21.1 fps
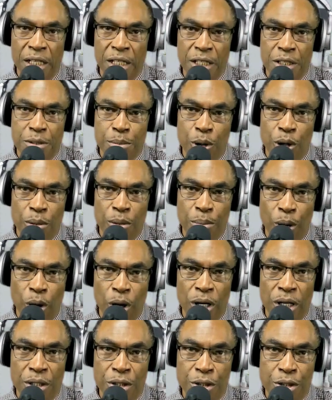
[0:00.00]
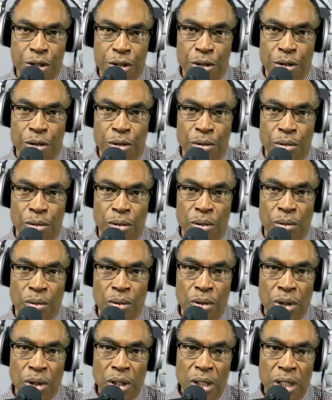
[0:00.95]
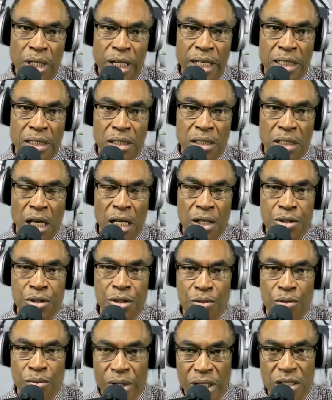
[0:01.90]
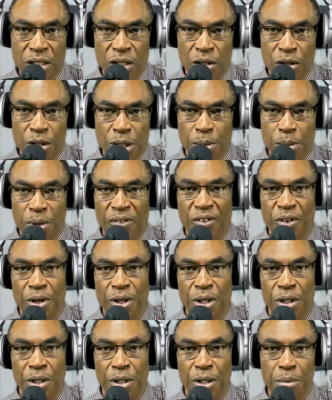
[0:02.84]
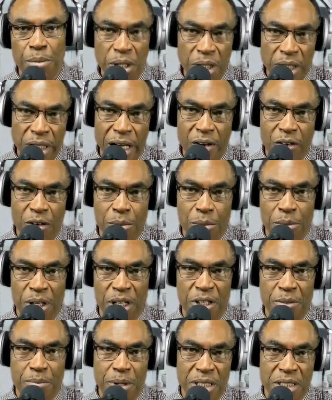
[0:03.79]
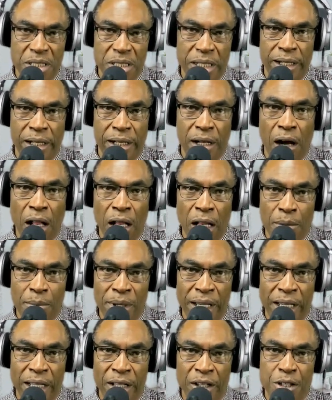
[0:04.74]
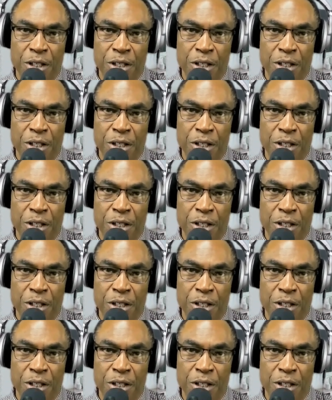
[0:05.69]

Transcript: It's more important to exhaust your resources before you communicate with me, especially calling me.